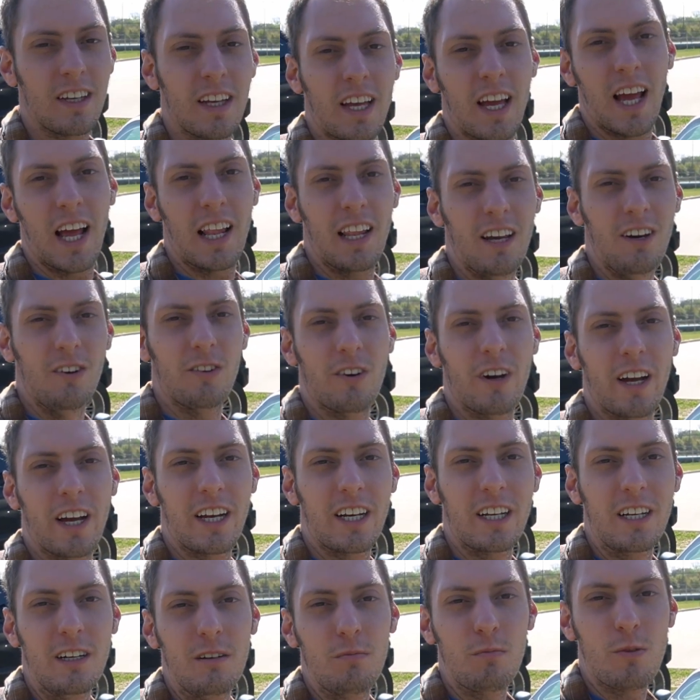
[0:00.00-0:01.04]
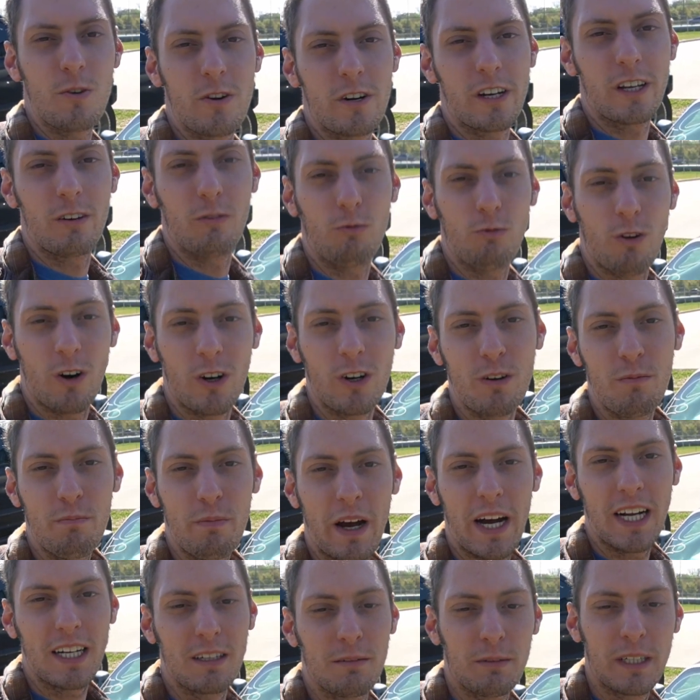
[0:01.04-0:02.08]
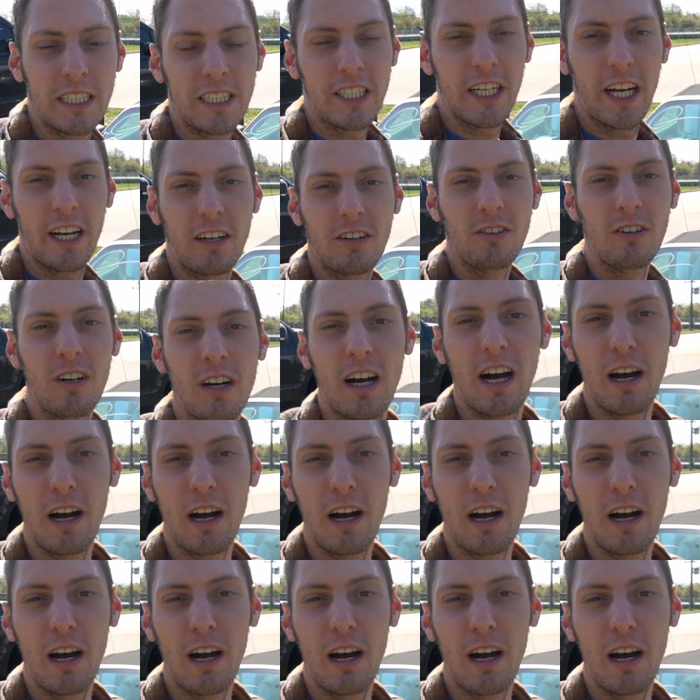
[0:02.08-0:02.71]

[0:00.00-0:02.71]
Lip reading: Hello and good morning. Welcome back to my channel.